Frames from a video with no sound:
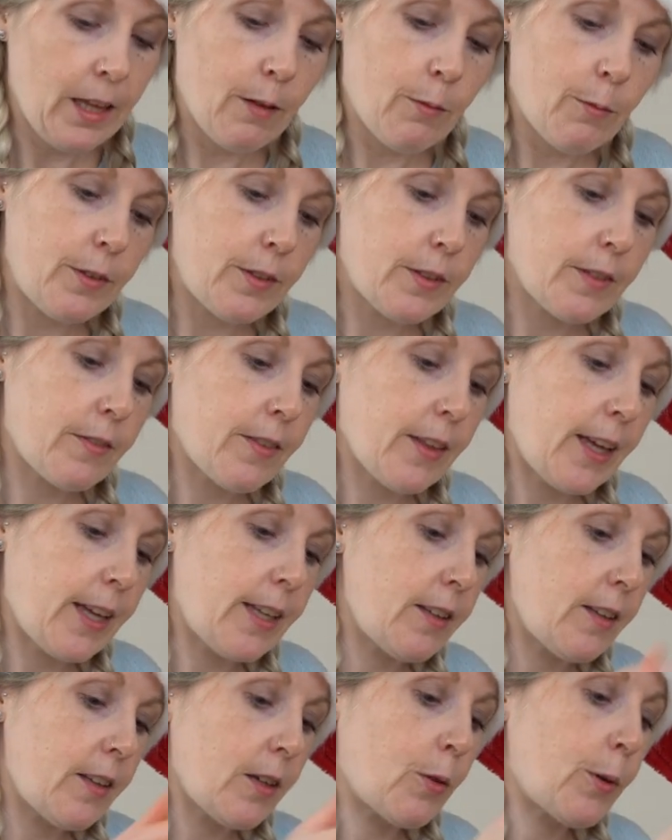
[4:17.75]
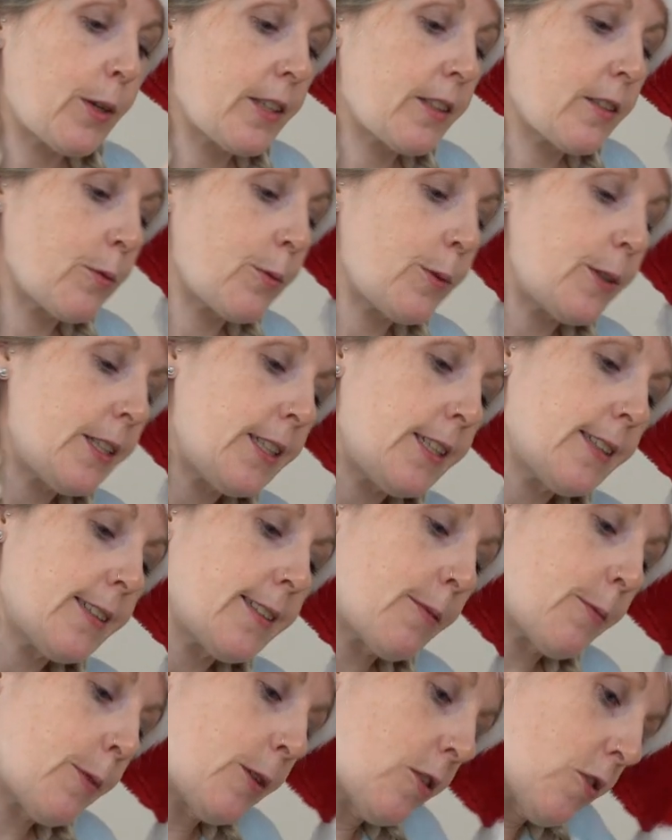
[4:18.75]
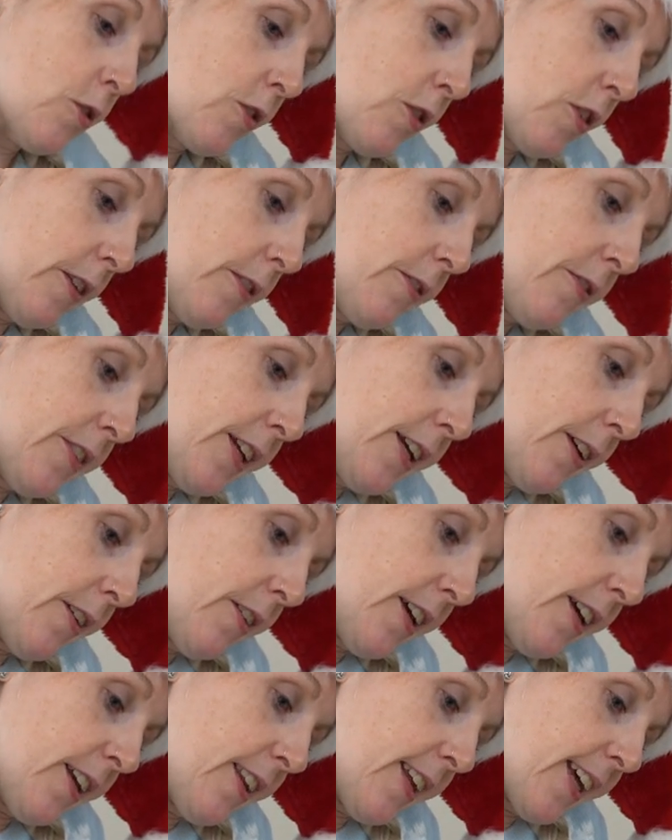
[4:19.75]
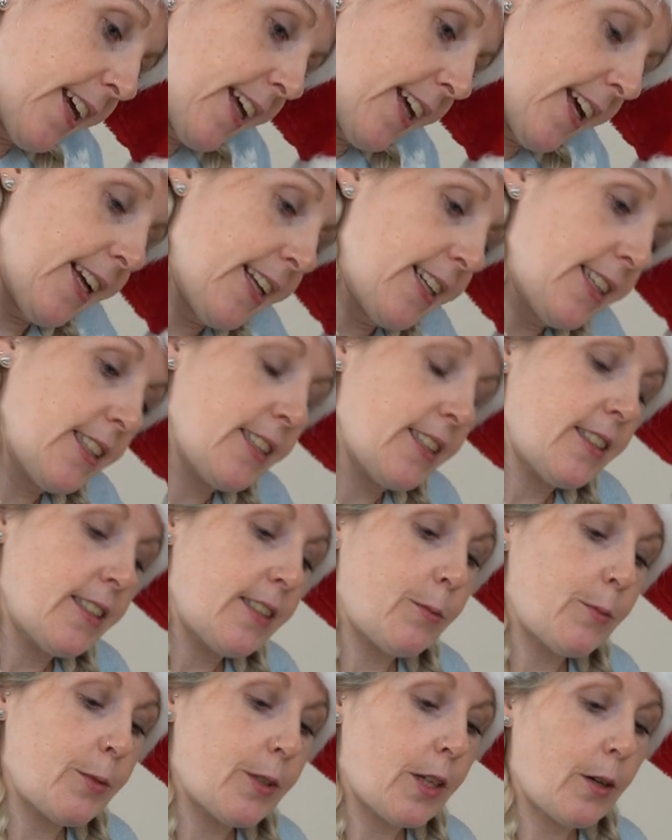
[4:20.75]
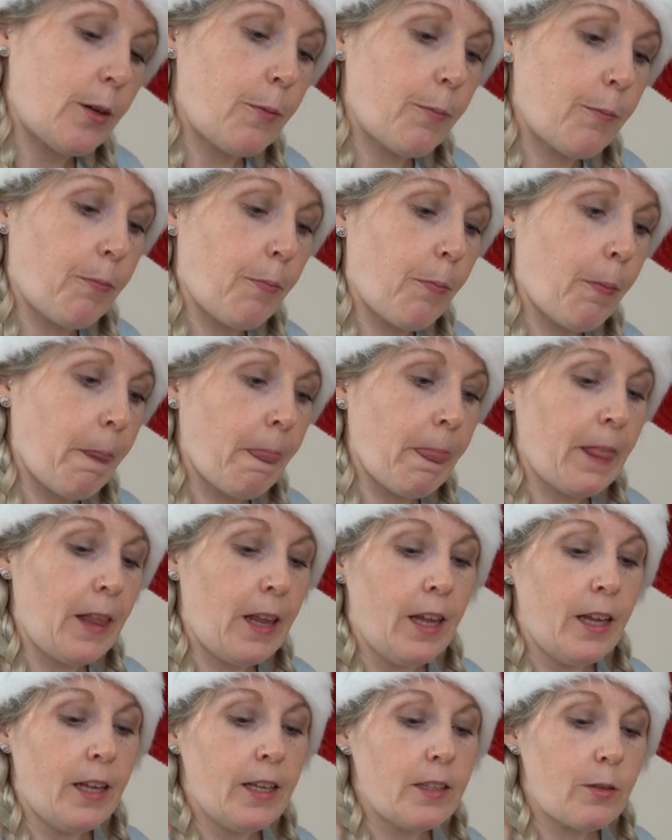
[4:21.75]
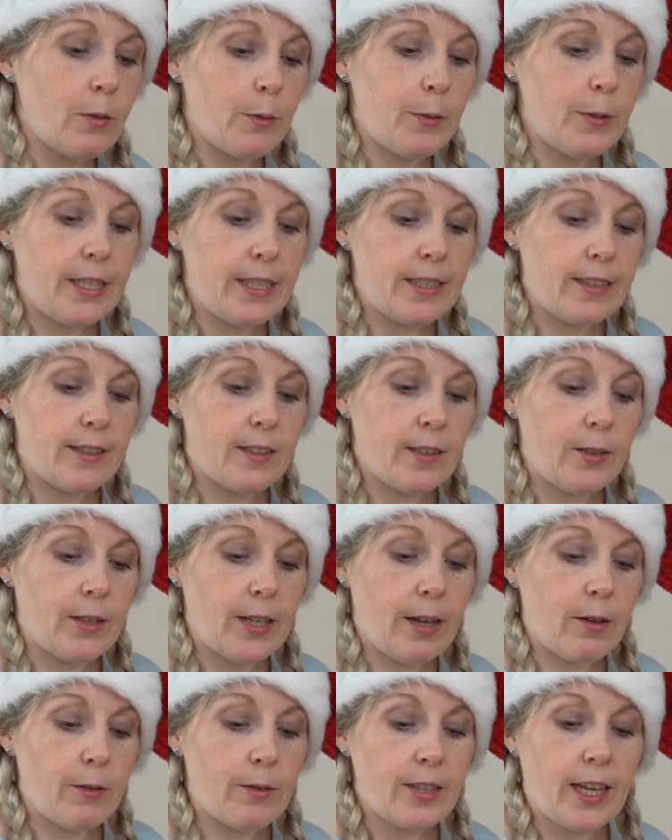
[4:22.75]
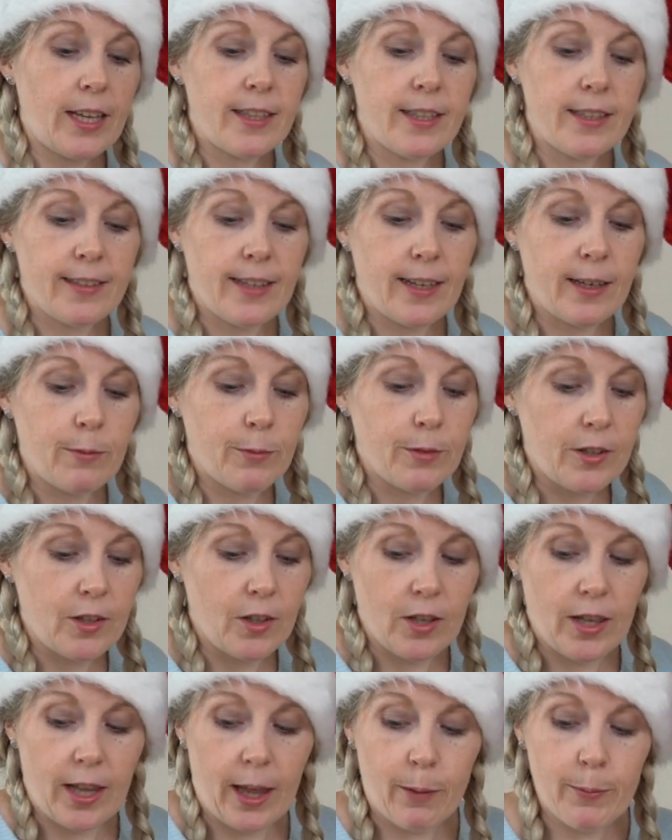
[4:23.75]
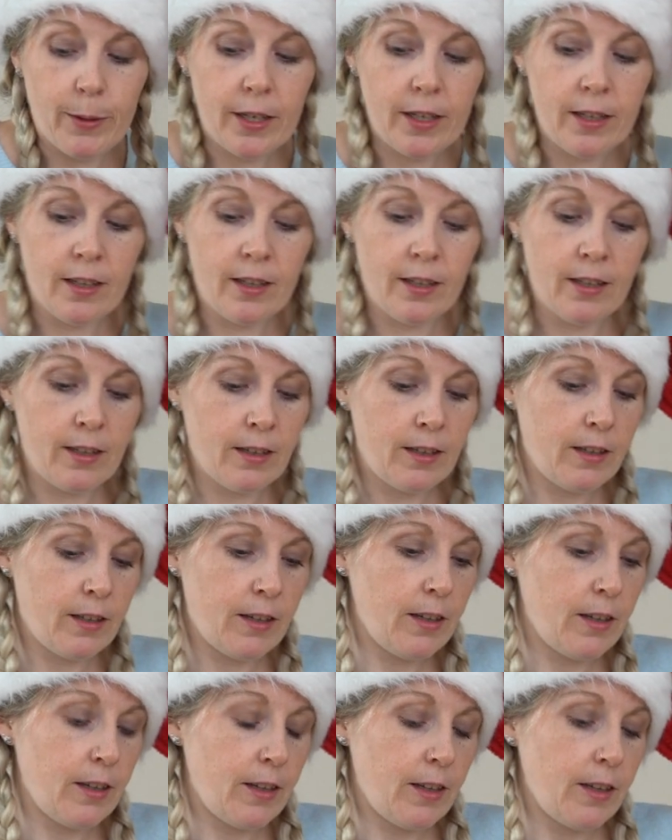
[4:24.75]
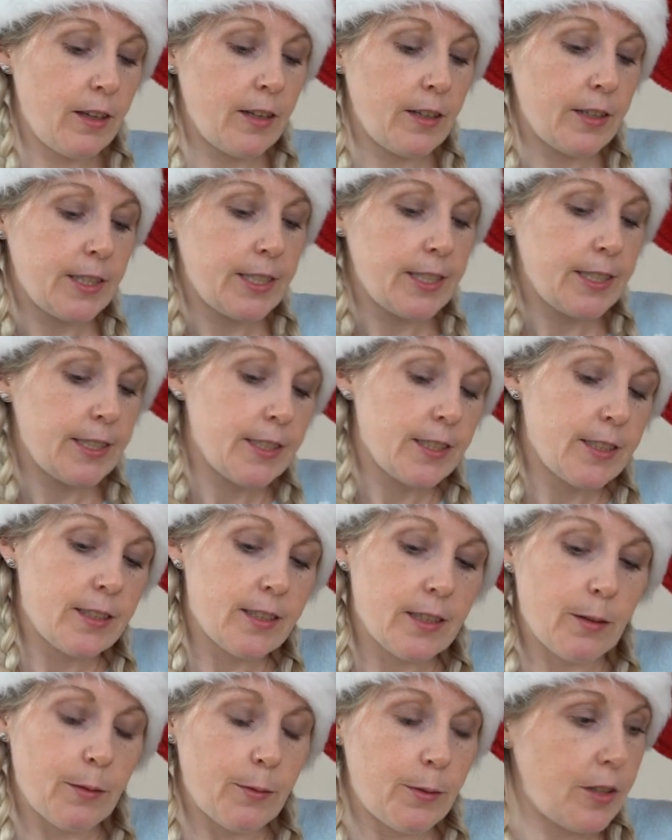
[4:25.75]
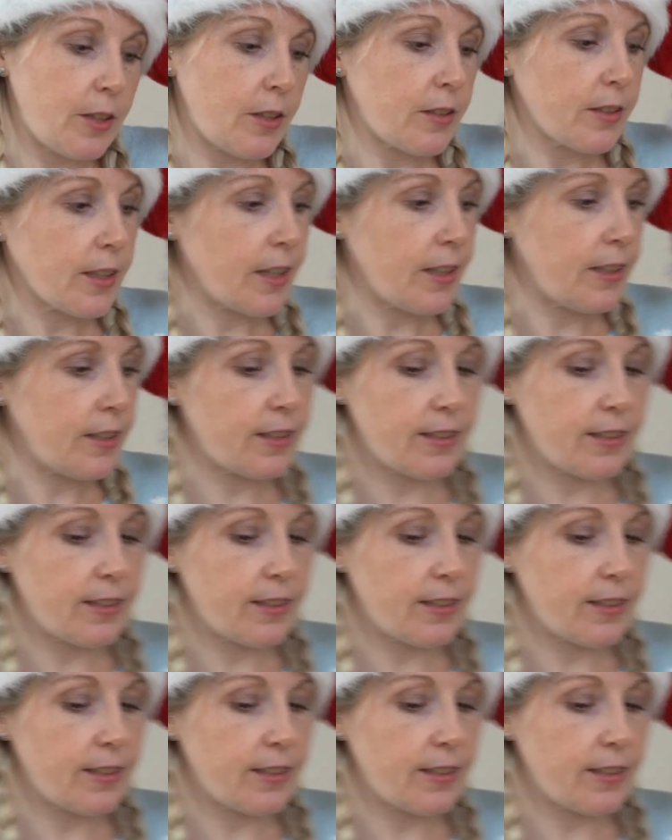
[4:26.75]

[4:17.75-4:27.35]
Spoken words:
Let's give that another quick squeeze to make sure I've got everything out there that I can. There we go. So what we need to do now is exactly the same with your lemon. So we're just going to